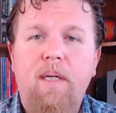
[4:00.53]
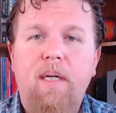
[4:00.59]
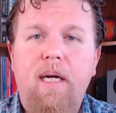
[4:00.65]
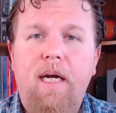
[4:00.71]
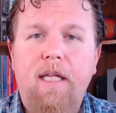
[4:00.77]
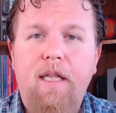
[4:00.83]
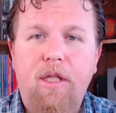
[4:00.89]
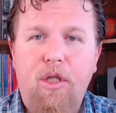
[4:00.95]

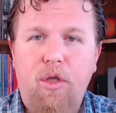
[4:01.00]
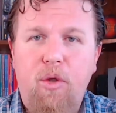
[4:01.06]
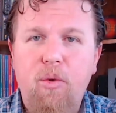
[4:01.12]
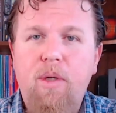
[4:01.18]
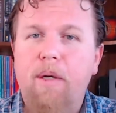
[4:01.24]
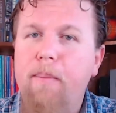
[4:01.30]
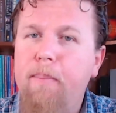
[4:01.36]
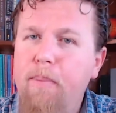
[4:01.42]
a new
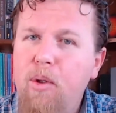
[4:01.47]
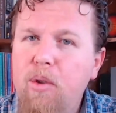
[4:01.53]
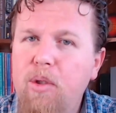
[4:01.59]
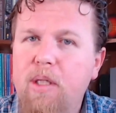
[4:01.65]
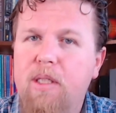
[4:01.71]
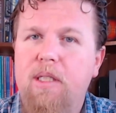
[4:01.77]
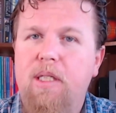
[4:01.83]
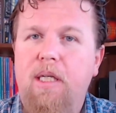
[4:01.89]

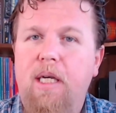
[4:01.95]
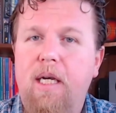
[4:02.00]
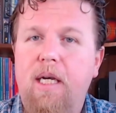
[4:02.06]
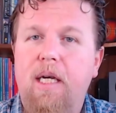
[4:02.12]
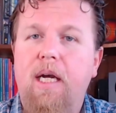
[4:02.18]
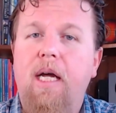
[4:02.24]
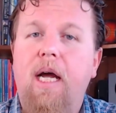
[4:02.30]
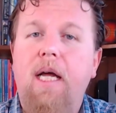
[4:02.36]
community,
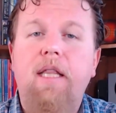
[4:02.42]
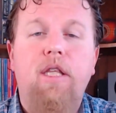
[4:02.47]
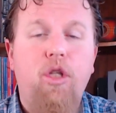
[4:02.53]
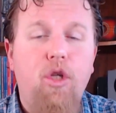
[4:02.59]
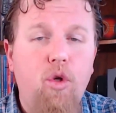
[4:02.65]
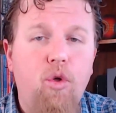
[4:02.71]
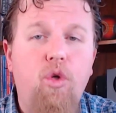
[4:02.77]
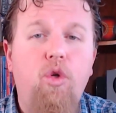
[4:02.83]
a
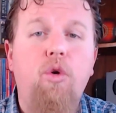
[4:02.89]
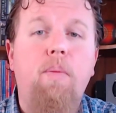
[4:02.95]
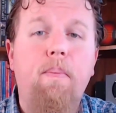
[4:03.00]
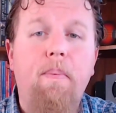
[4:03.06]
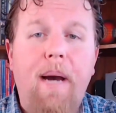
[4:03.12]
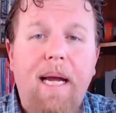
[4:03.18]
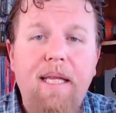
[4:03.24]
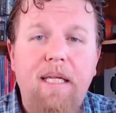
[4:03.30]
new
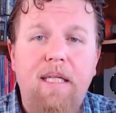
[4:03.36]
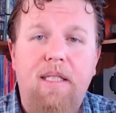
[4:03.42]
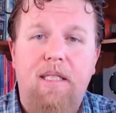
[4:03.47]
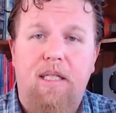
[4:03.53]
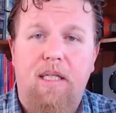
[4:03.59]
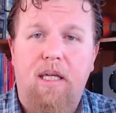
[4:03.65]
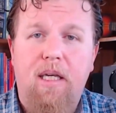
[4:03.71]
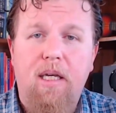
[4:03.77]

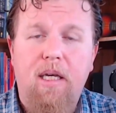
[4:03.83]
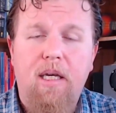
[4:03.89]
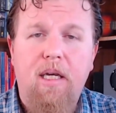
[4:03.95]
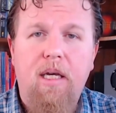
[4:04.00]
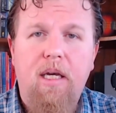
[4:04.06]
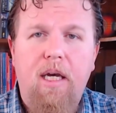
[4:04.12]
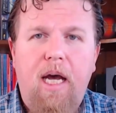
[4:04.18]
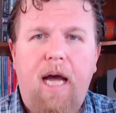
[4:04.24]
humanity,
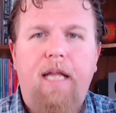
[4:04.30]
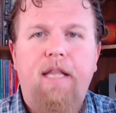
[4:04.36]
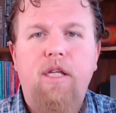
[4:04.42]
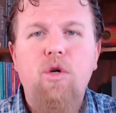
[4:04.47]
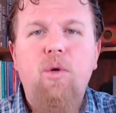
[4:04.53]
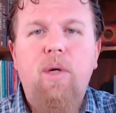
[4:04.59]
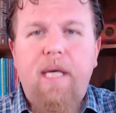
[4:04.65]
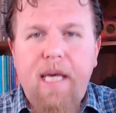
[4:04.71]
a
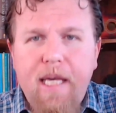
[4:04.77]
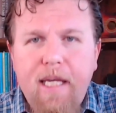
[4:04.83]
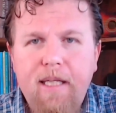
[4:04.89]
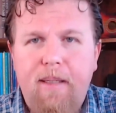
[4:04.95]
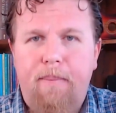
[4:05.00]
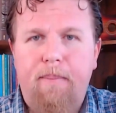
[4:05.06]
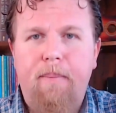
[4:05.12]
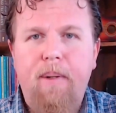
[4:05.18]
new
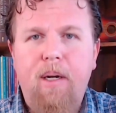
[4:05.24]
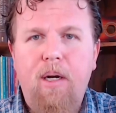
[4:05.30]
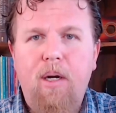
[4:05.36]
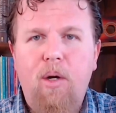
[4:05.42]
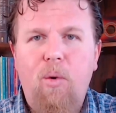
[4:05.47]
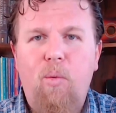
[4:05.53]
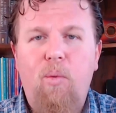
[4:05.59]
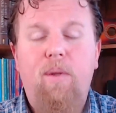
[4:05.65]
kingdom
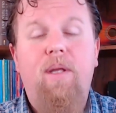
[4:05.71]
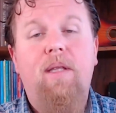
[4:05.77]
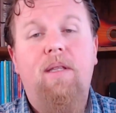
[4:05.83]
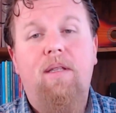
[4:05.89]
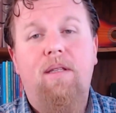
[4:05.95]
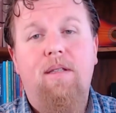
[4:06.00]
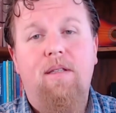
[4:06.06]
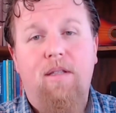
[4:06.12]
with a
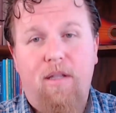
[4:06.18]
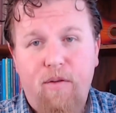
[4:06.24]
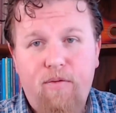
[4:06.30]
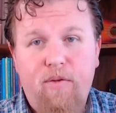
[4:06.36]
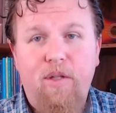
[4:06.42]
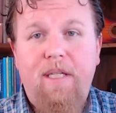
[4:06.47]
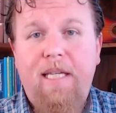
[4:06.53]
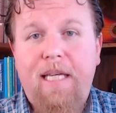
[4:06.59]

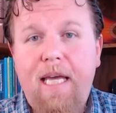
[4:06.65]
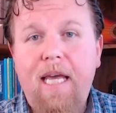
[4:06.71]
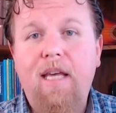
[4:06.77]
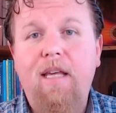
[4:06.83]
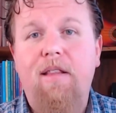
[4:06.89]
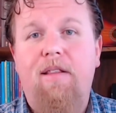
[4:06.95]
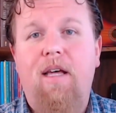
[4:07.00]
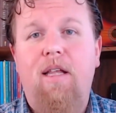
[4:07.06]
different
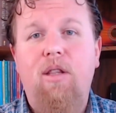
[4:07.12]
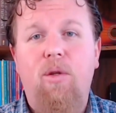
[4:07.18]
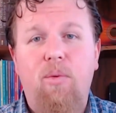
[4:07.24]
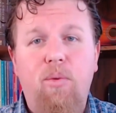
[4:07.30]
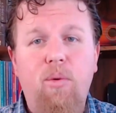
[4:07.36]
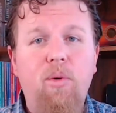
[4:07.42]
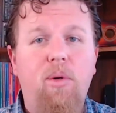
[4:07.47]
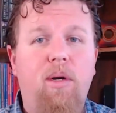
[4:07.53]
king than the
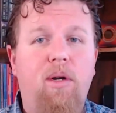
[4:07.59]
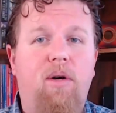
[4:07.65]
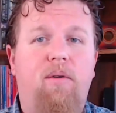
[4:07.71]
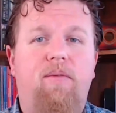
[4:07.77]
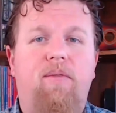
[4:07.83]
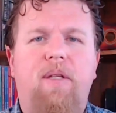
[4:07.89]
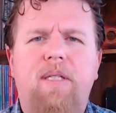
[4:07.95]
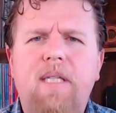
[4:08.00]
ruler
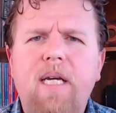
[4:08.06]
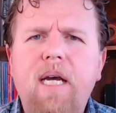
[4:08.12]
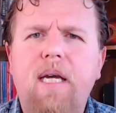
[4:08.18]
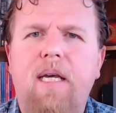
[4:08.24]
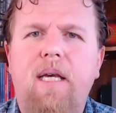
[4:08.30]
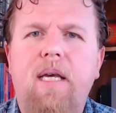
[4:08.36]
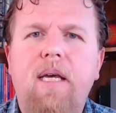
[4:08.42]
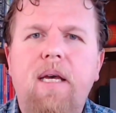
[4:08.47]
of the
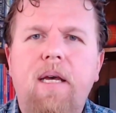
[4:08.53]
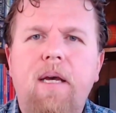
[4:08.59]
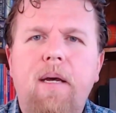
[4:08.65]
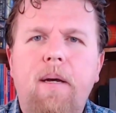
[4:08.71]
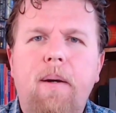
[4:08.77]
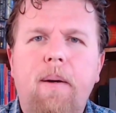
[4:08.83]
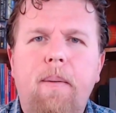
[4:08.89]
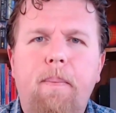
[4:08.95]
day
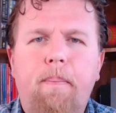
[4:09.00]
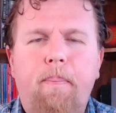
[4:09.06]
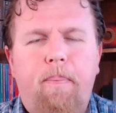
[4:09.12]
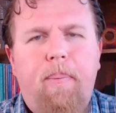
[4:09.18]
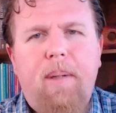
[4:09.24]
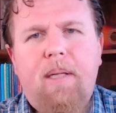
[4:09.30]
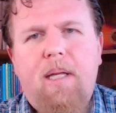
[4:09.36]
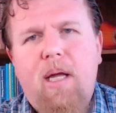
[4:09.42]

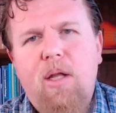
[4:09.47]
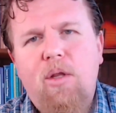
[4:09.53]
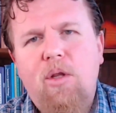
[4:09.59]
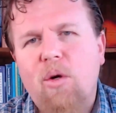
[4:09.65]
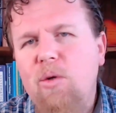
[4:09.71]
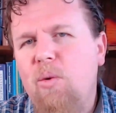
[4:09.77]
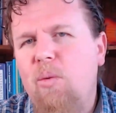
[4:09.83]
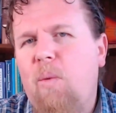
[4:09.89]
but
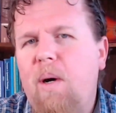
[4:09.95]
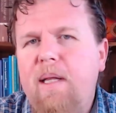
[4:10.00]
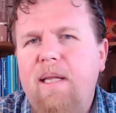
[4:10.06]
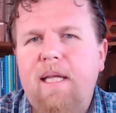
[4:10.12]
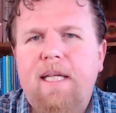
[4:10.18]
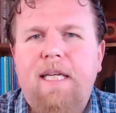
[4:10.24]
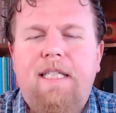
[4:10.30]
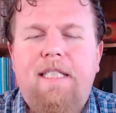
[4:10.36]
not one
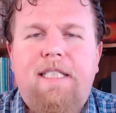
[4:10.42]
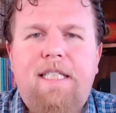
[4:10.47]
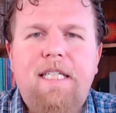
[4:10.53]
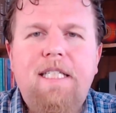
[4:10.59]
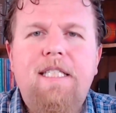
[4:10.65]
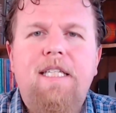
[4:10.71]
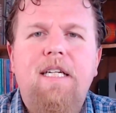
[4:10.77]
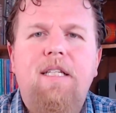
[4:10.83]
that
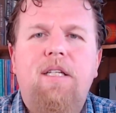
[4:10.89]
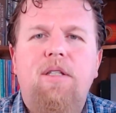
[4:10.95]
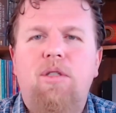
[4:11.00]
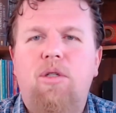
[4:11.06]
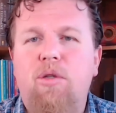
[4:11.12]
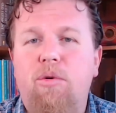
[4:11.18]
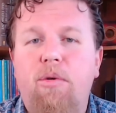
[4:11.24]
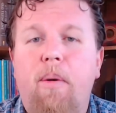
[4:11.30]
existed
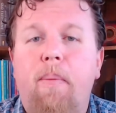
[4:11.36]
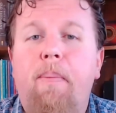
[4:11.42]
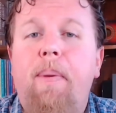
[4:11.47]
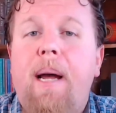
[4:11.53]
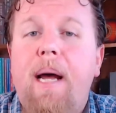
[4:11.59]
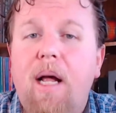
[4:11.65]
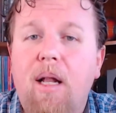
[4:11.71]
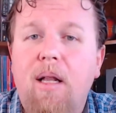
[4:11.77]
to
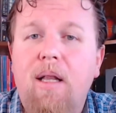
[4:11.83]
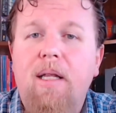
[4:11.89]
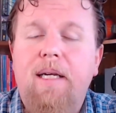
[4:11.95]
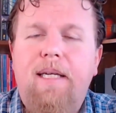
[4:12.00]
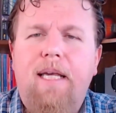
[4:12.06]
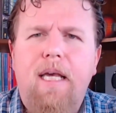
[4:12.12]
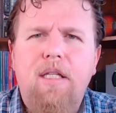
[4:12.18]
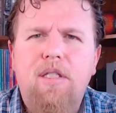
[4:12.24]
rebel
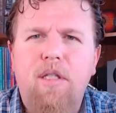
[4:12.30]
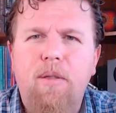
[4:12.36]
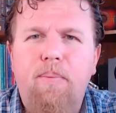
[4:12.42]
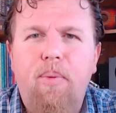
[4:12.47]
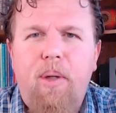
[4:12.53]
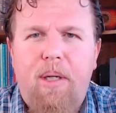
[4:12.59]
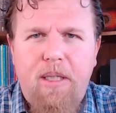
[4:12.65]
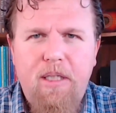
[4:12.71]
against the
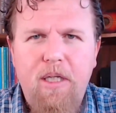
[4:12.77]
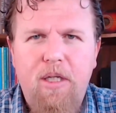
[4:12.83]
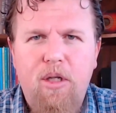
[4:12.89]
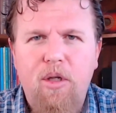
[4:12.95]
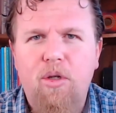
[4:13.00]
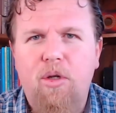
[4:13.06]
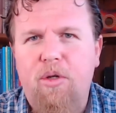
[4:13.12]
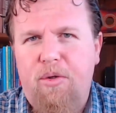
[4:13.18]

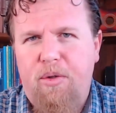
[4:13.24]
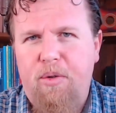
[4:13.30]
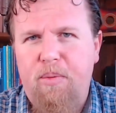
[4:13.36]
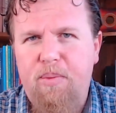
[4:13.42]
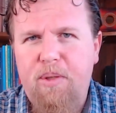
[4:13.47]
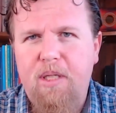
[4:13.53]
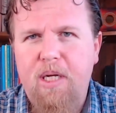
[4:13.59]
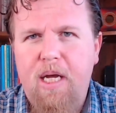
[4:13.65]
political groups